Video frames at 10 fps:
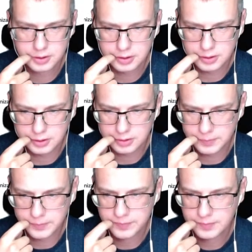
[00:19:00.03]

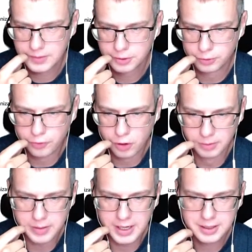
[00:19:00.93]

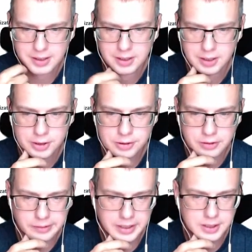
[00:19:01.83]
fall back to
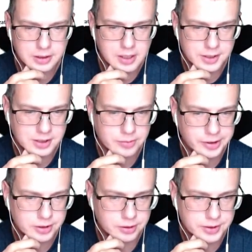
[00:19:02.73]
creating custom
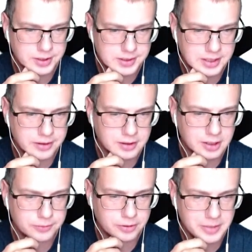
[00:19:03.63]
resources in the
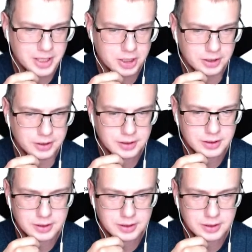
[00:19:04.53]
CloudFormation.